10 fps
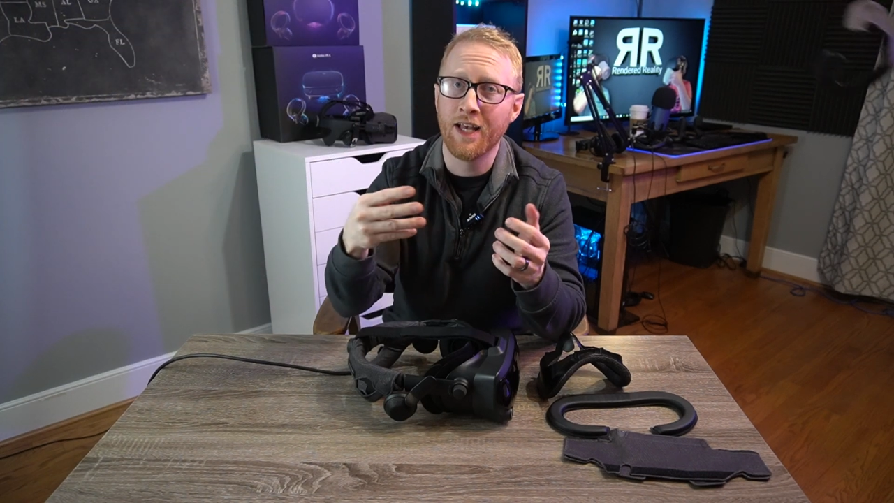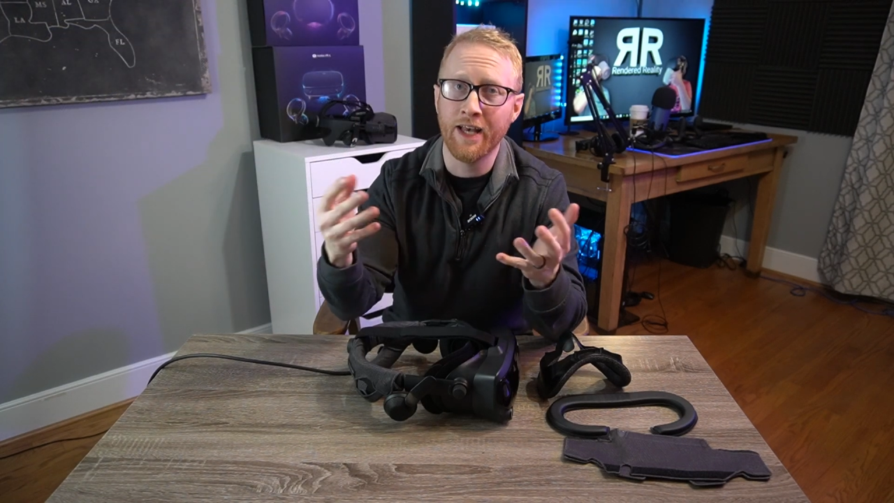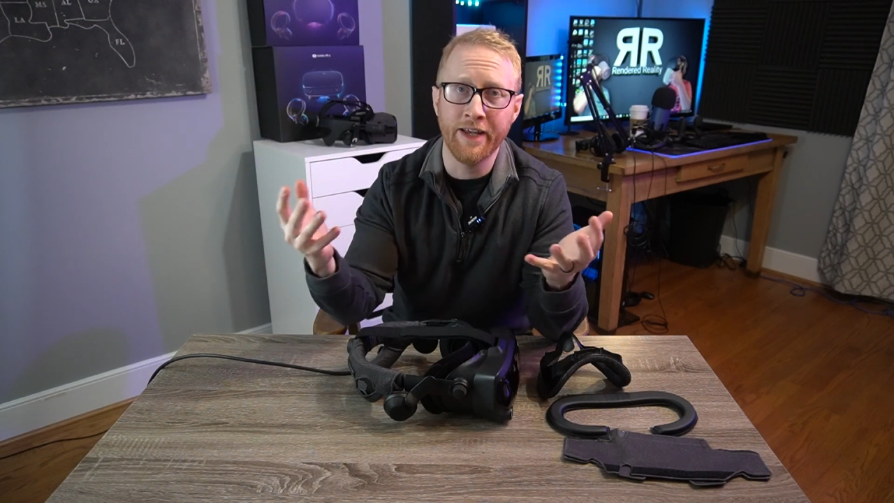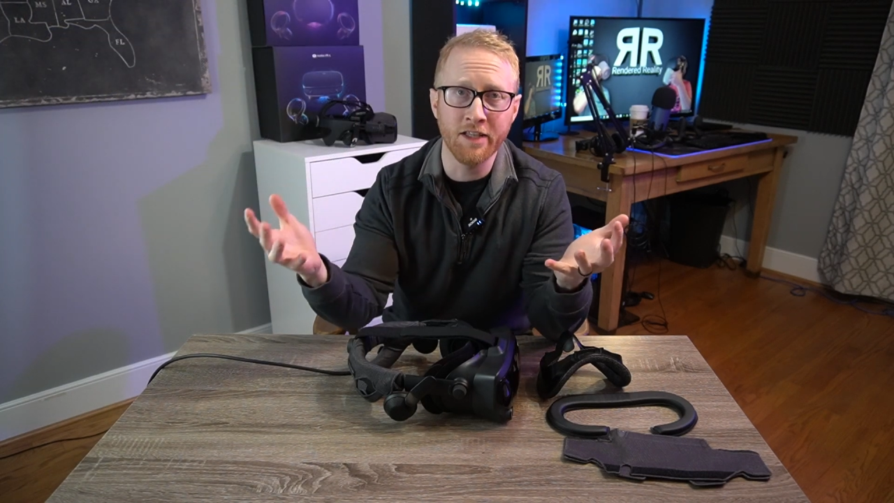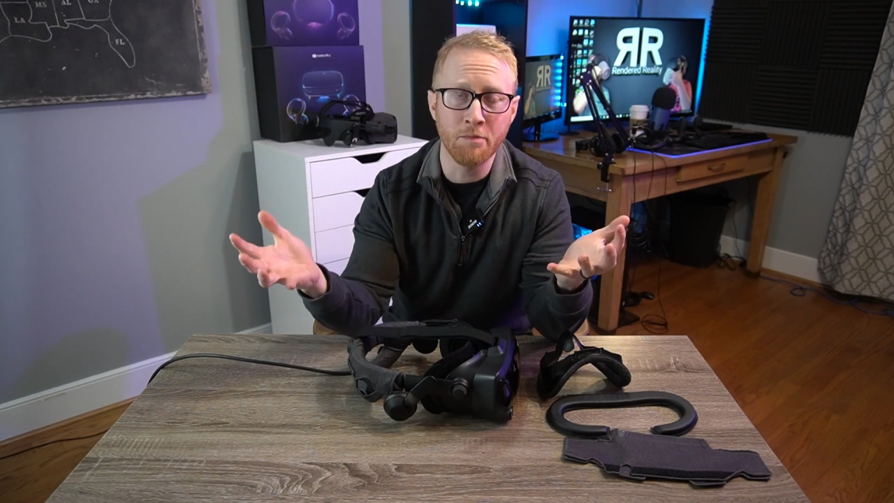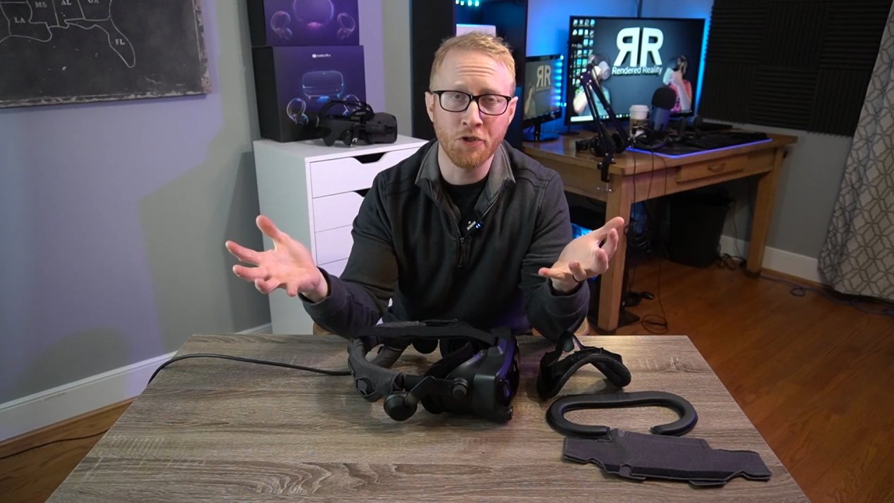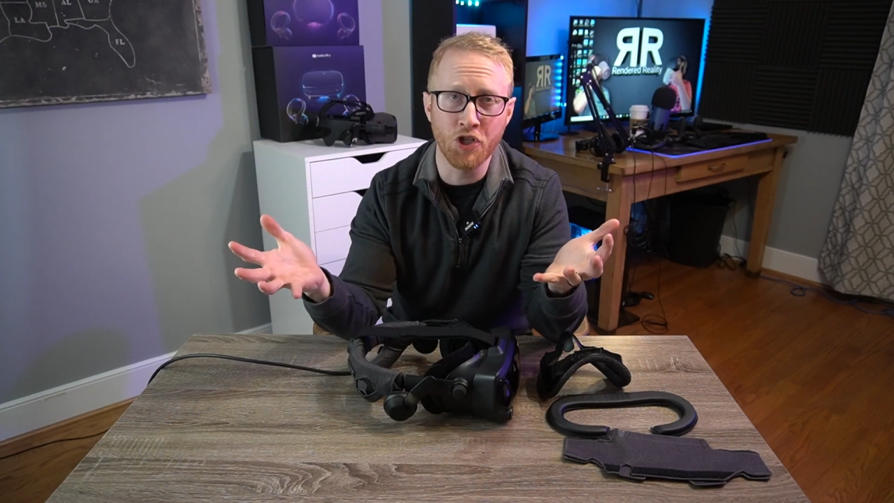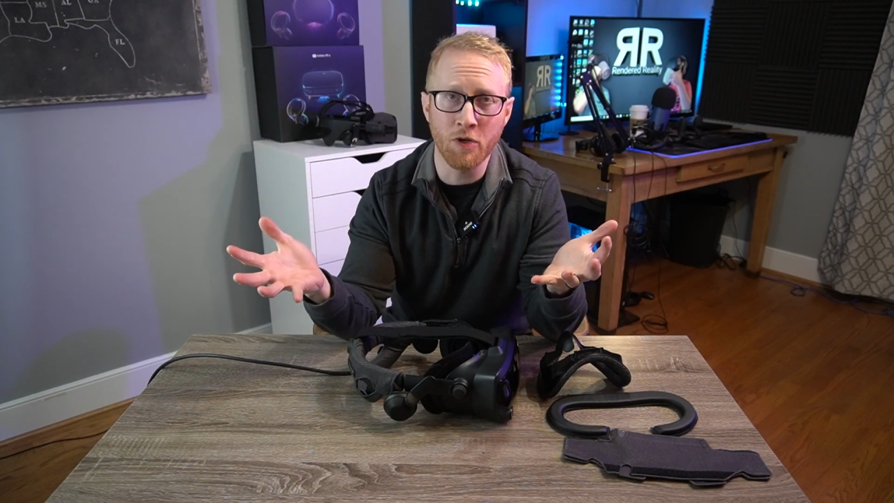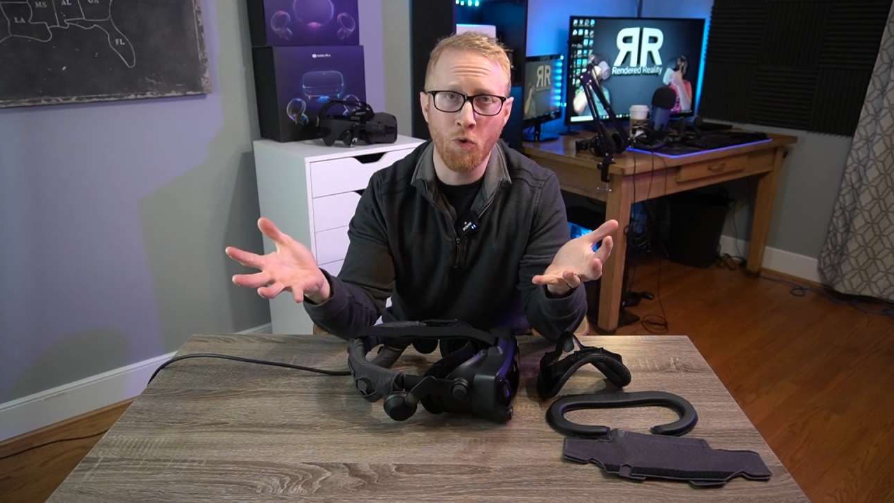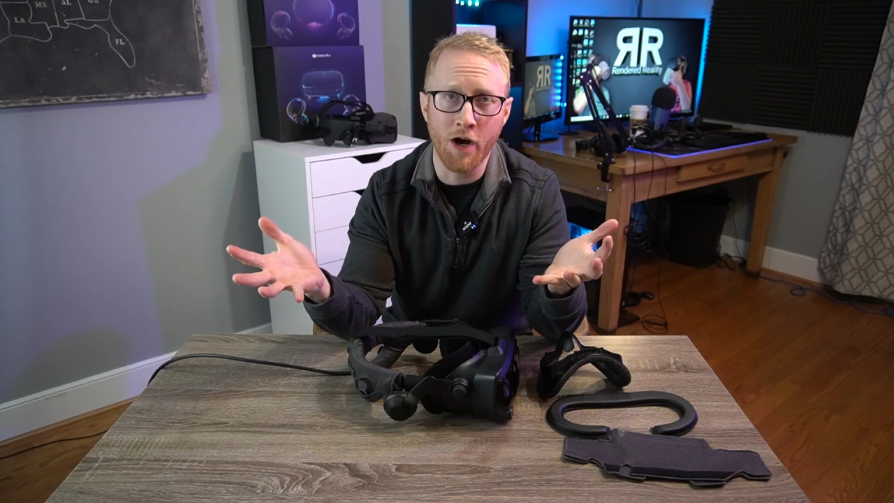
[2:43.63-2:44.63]
and it's
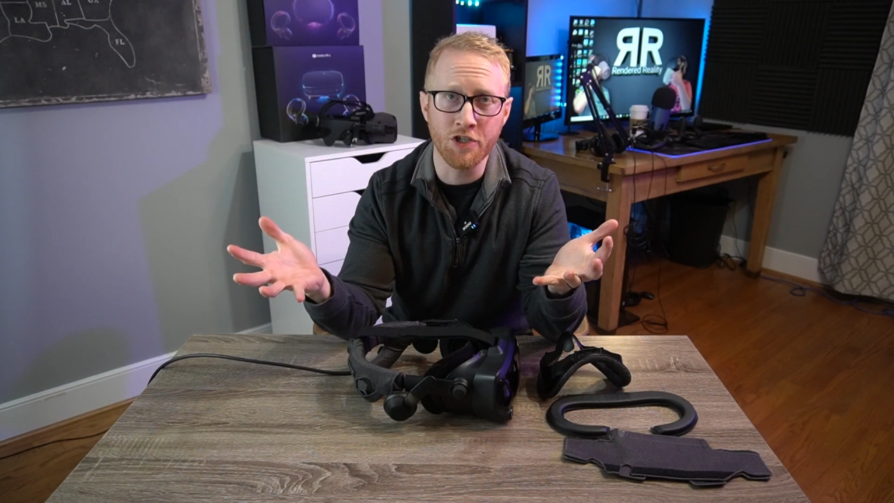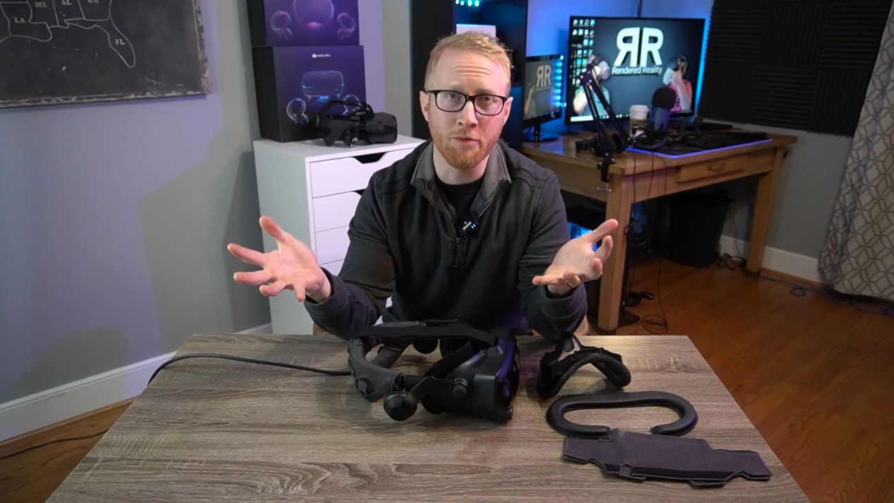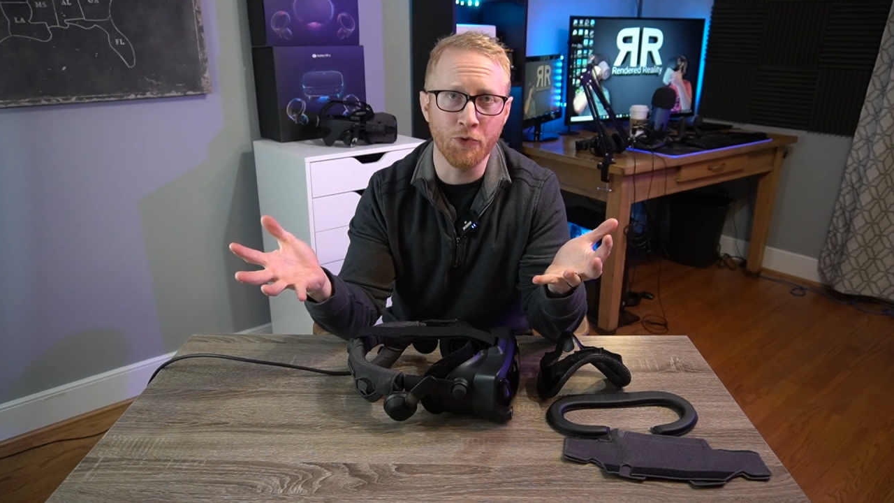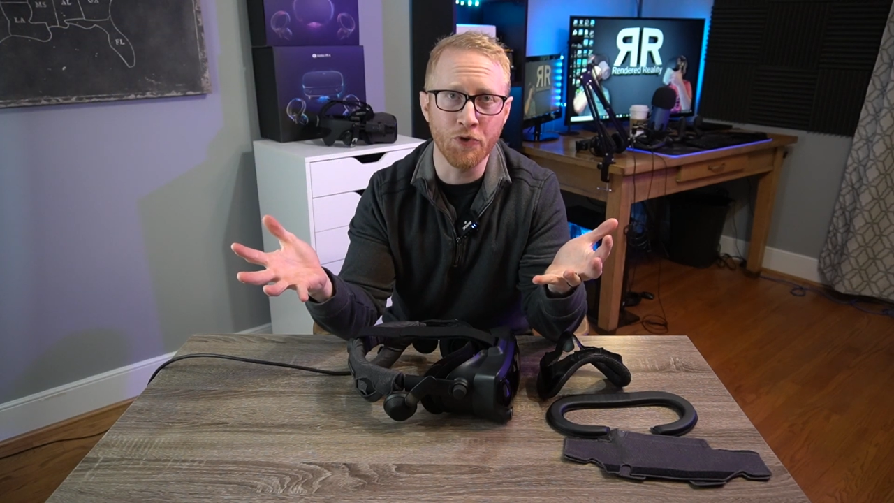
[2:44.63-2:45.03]
machine washable.